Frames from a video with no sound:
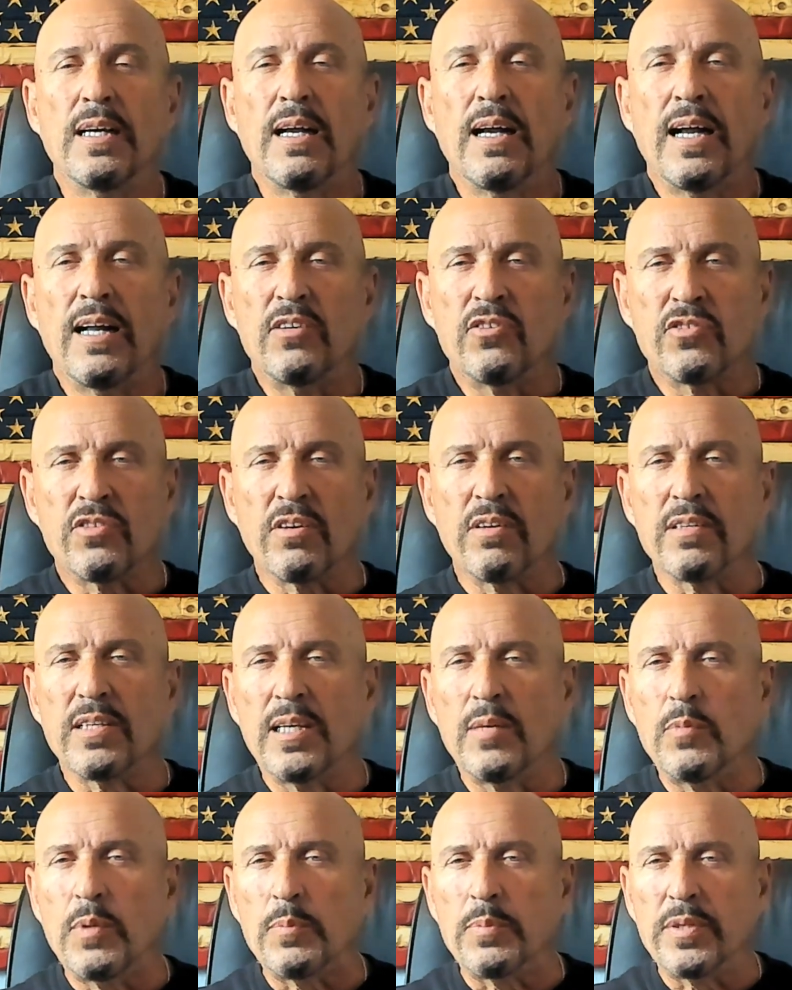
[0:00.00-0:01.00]
And certainly
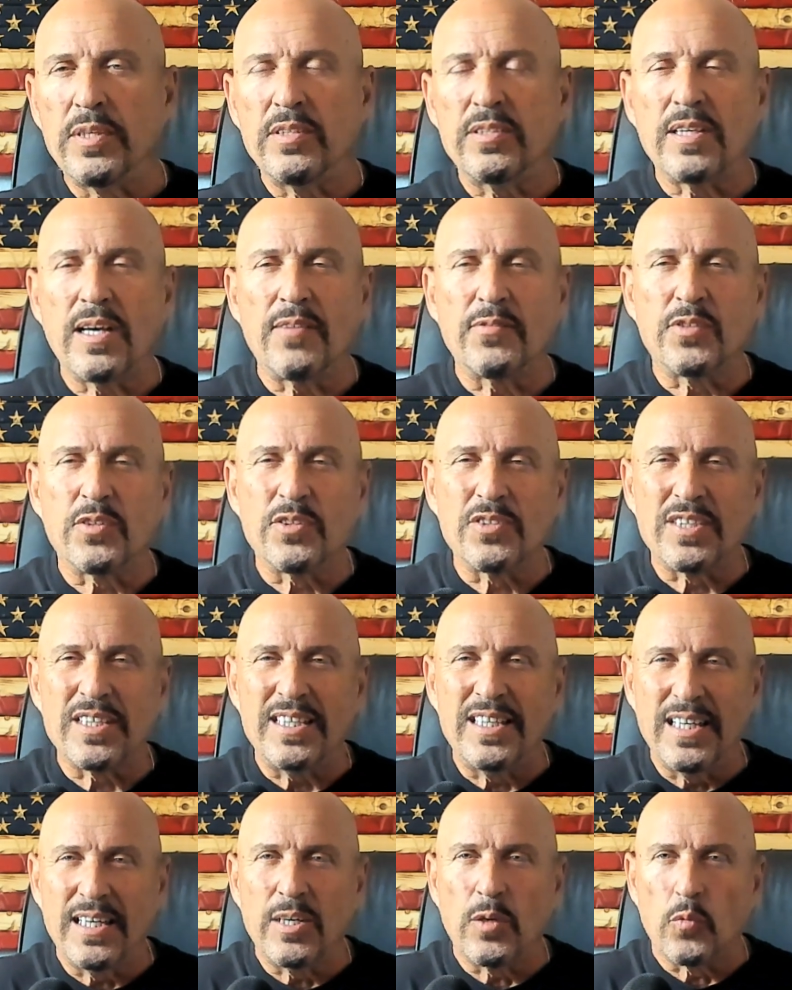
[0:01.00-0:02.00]
when police officers
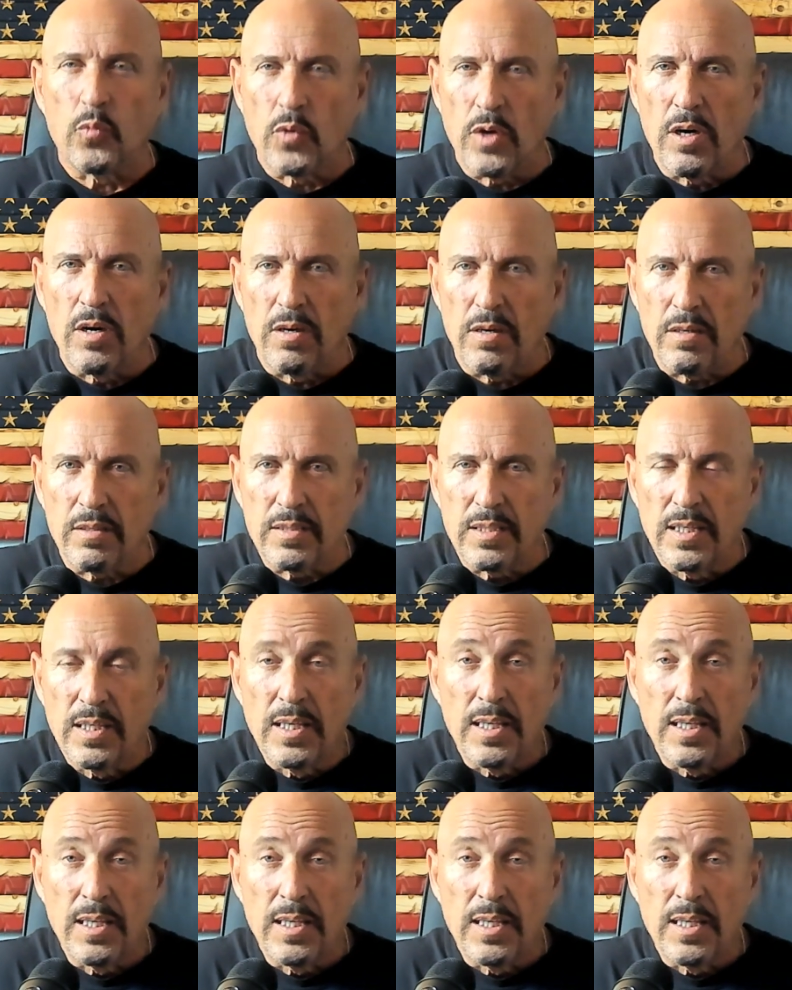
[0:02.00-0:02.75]
get it wrong,